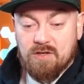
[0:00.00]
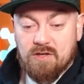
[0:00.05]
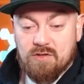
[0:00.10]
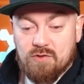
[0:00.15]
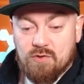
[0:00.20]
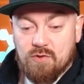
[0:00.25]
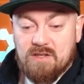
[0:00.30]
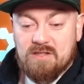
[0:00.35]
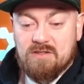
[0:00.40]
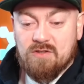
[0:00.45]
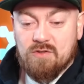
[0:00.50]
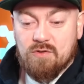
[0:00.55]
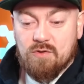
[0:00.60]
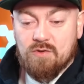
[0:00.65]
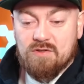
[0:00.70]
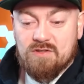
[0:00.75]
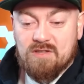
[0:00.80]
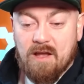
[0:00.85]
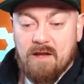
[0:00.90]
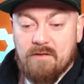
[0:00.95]
you need to
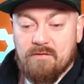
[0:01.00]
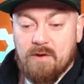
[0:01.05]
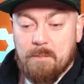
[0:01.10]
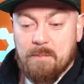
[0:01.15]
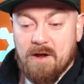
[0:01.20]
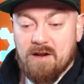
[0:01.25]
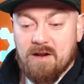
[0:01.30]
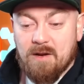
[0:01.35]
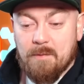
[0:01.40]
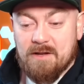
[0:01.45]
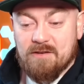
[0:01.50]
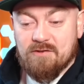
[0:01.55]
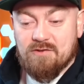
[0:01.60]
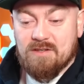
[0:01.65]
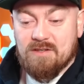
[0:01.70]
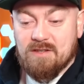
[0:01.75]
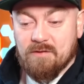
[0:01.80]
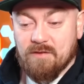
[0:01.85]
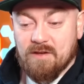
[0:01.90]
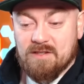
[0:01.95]
use every
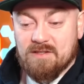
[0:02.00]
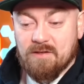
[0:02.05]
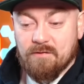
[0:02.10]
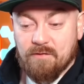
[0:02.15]
parliamentary device